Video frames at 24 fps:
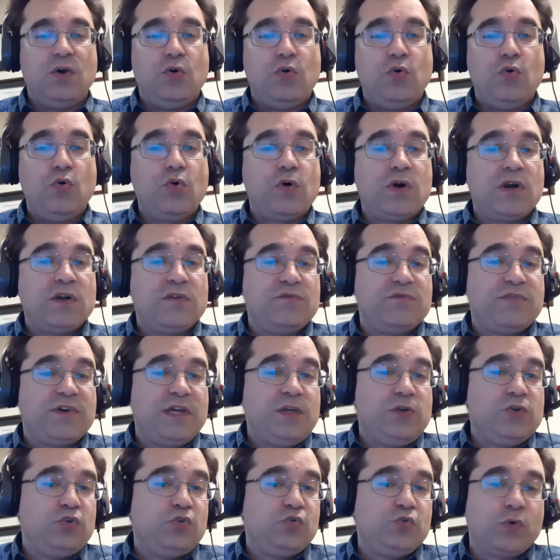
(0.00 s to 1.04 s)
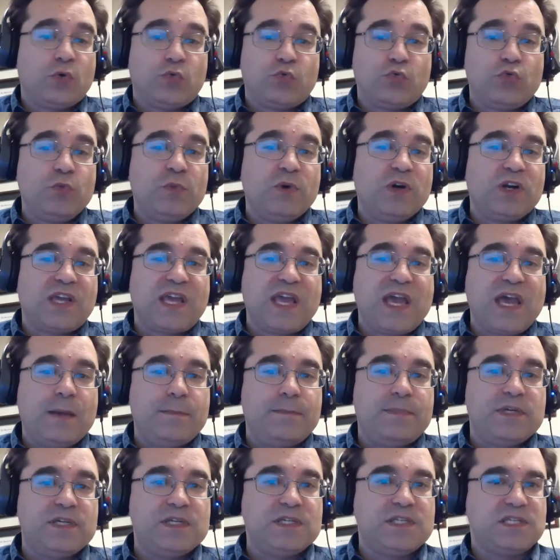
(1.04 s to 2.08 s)
or invite you to a room on
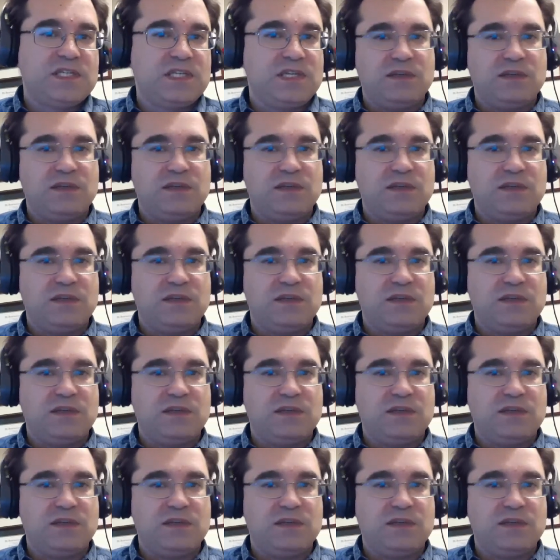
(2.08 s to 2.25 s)
campus